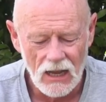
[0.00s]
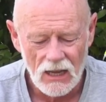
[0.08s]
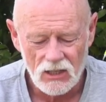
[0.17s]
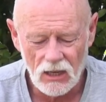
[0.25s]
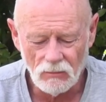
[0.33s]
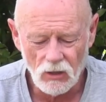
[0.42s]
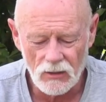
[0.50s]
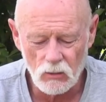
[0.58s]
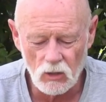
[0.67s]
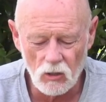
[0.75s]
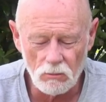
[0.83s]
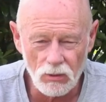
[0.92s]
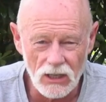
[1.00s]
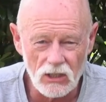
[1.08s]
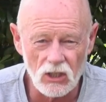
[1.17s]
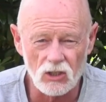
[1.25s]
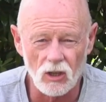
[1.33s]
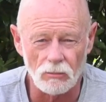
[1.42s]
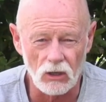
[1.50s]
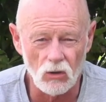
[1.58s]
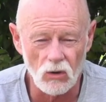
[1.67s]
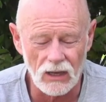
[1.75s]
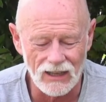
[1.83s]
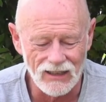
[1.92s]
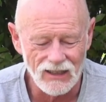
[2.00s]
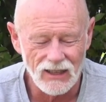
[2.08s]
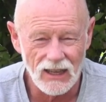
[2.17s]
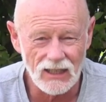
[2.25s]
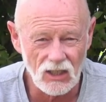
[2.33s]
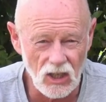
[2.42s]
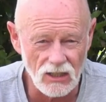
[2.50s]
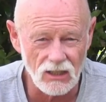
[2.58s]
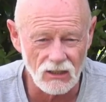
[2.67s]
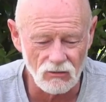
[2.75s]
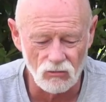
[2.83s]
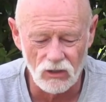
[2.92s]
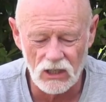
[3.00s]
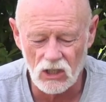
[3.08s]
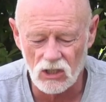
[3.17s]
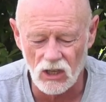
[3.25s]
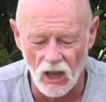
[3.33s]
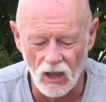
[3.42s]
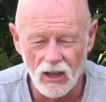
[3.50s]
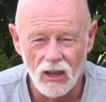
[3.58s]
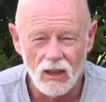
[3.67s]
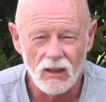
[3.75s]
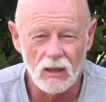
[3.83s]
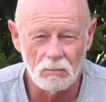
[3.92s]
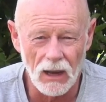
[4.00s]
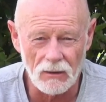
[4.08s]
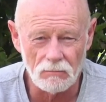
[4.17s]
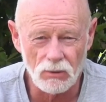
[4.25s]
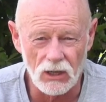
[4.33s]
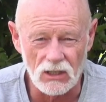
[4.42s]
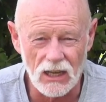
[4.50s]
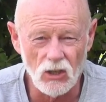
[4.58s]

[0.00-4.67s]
Sometimes when you press to stop recording, it doesn't register the button press.